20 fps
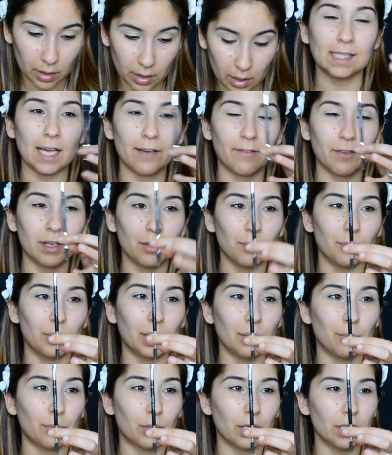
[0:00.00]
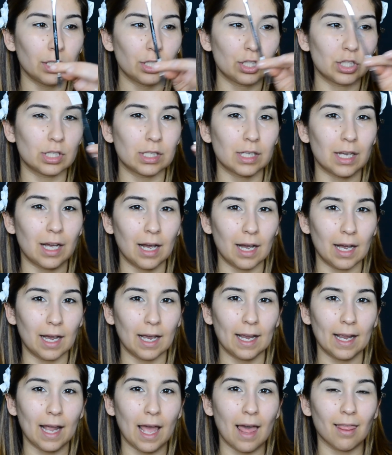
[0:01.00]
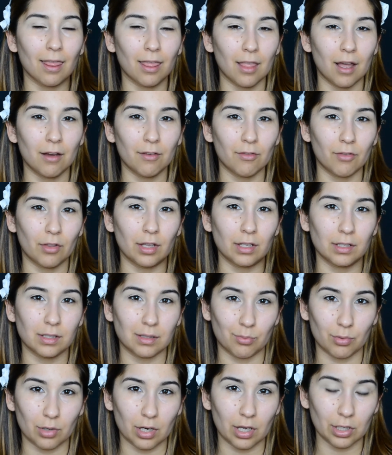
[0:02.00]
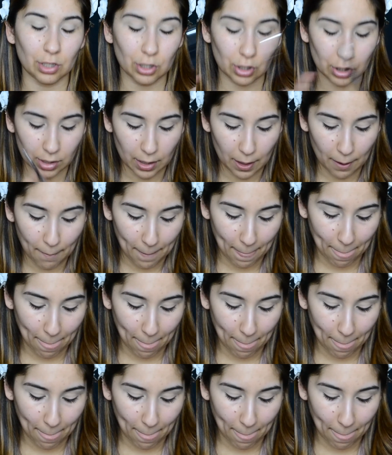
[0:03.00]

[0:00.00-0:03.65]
The 7B brush, I love this brush